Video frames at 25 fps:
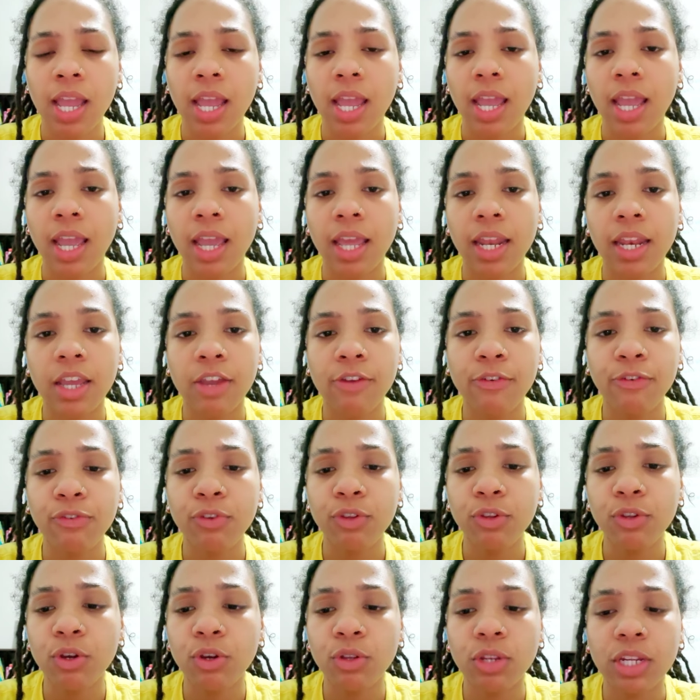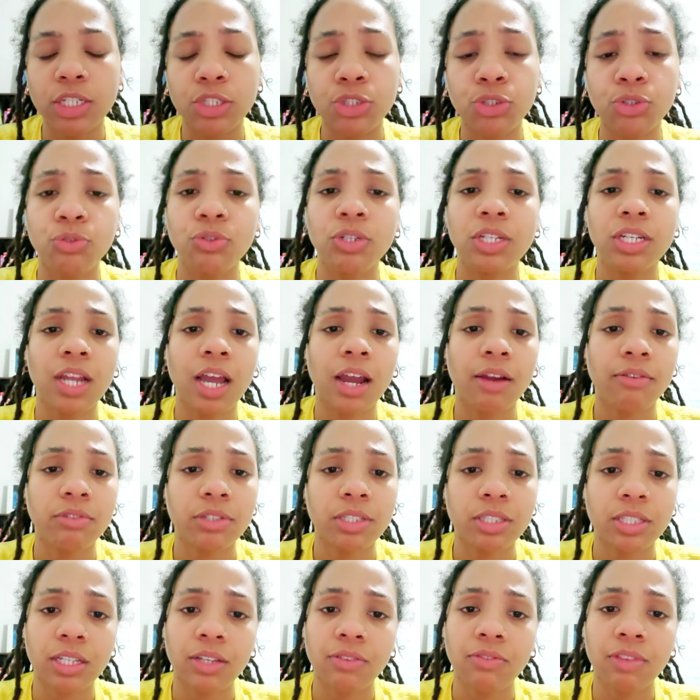And if you know that you did not
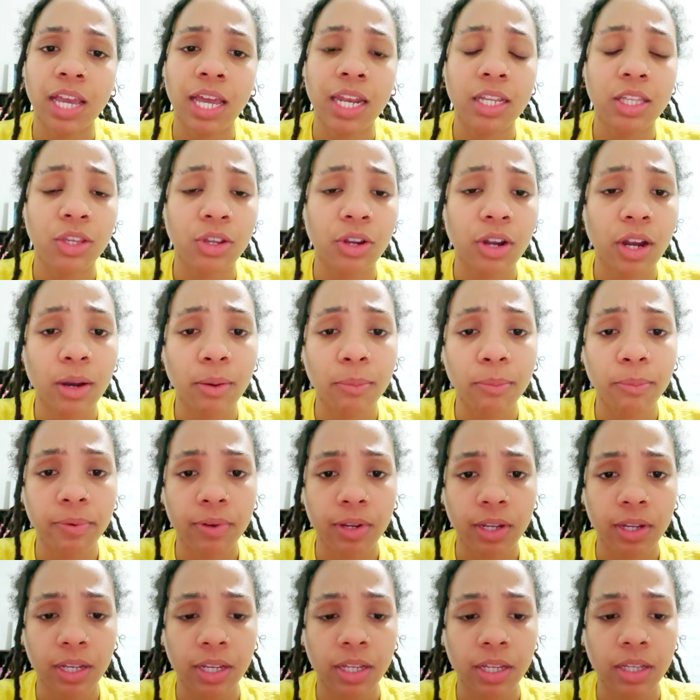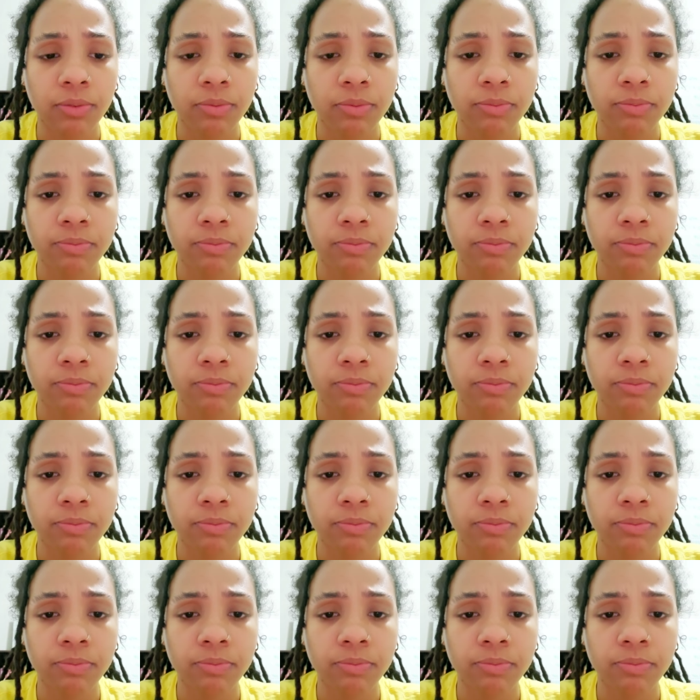receive that in your upbringing,